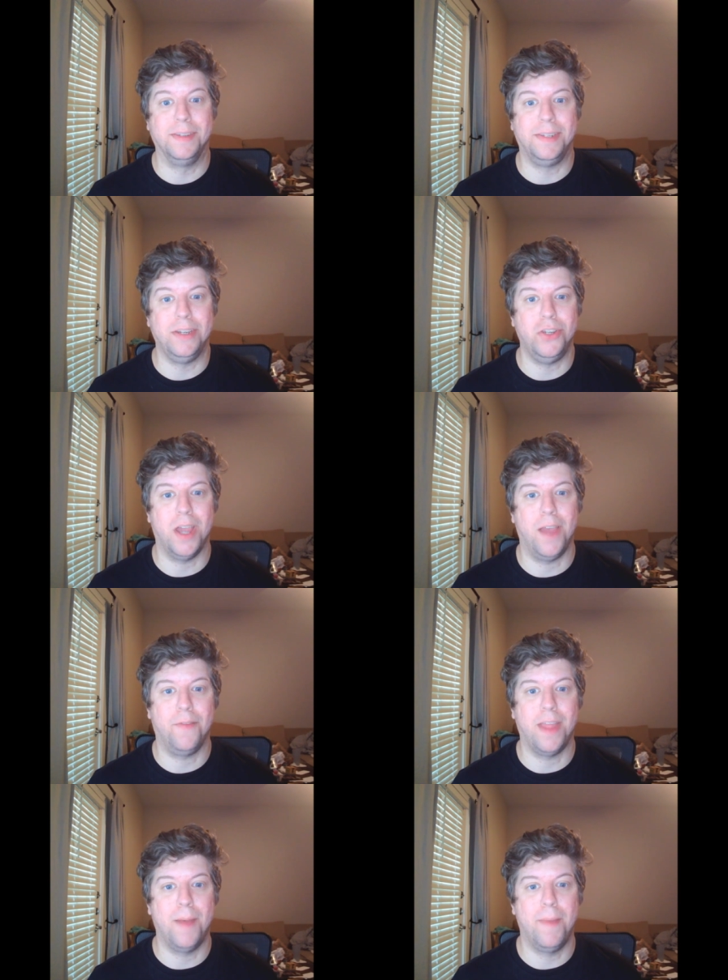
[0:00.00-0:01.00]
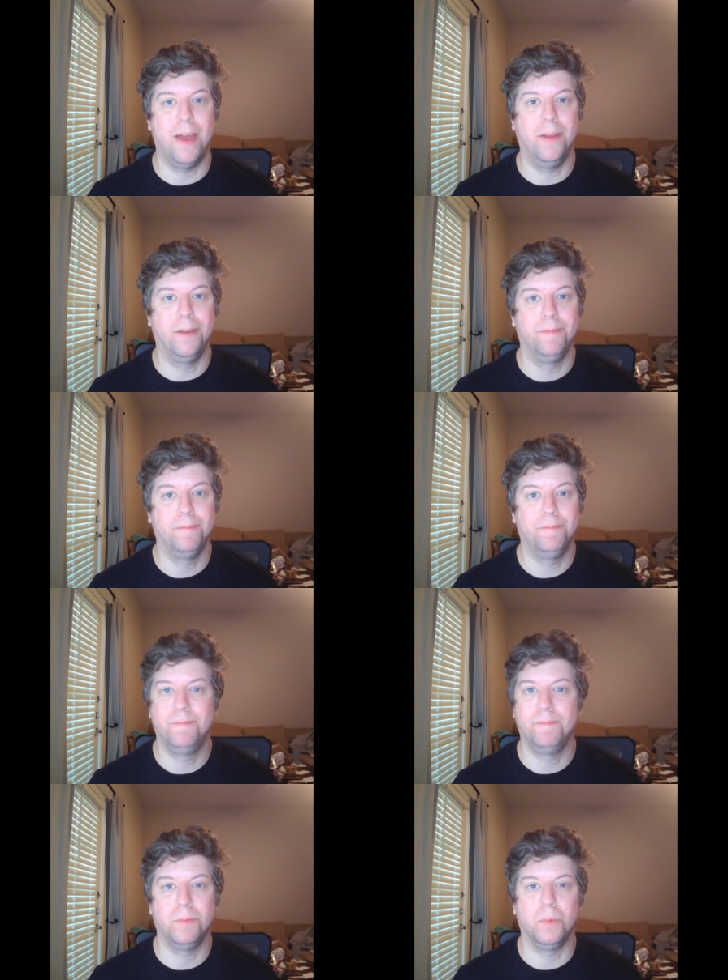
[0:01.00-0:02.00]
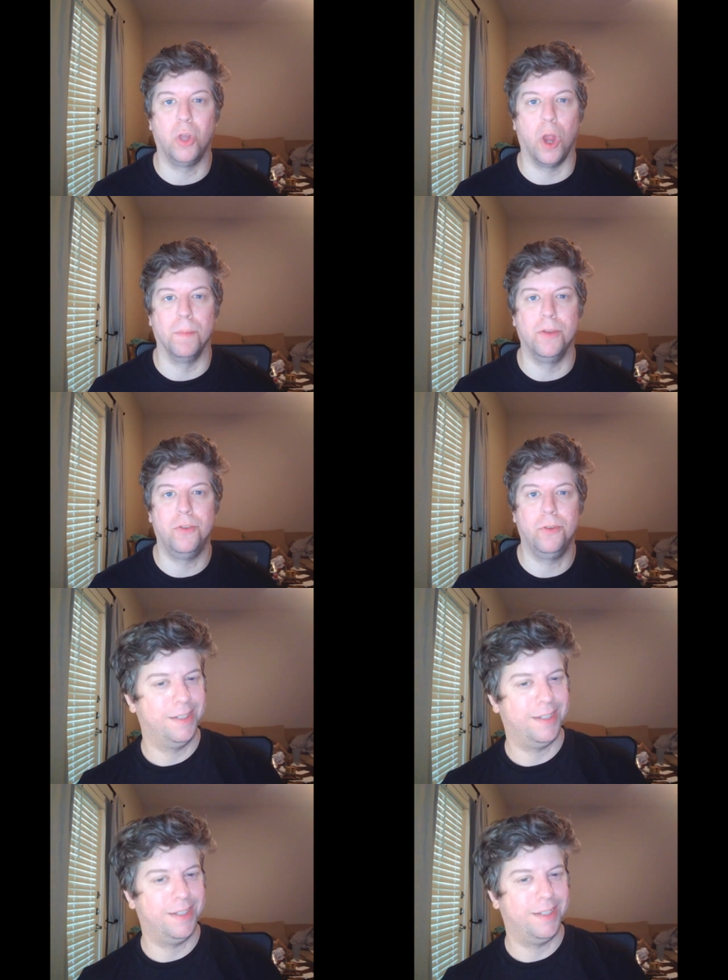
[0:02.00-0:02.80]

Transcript: CGI for that matter, garbage.